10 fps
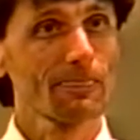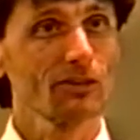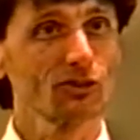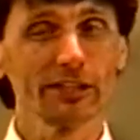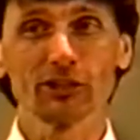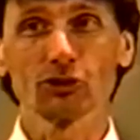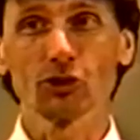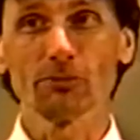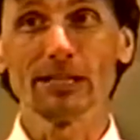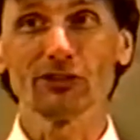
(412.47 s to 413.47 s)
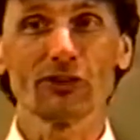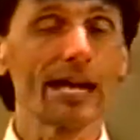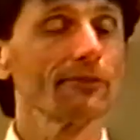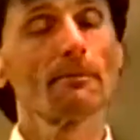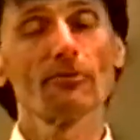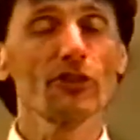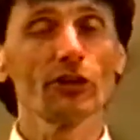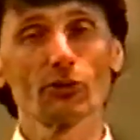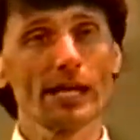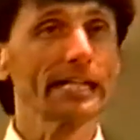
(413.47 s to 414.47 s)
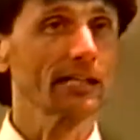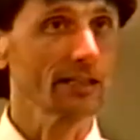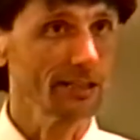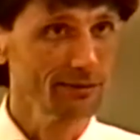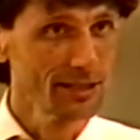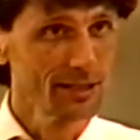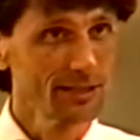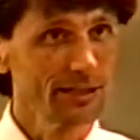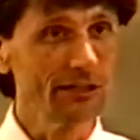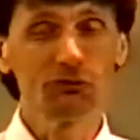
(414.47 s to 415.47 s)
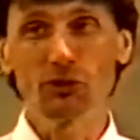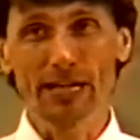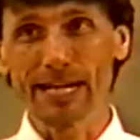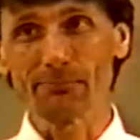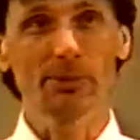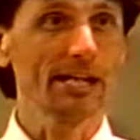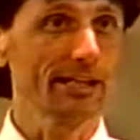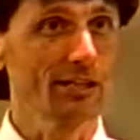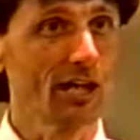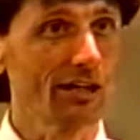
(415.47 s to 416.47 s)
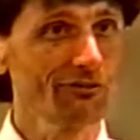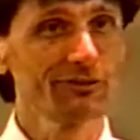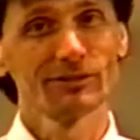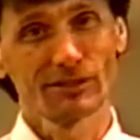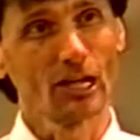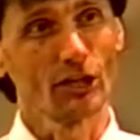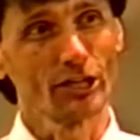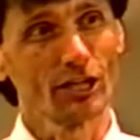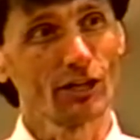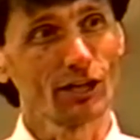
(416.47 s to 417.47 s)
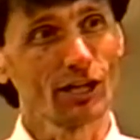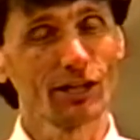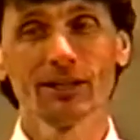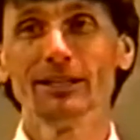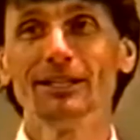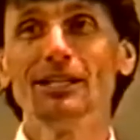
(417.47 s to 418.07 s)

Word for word: It's a legal term means that theoretically, if you can't pay it off, hardy har har,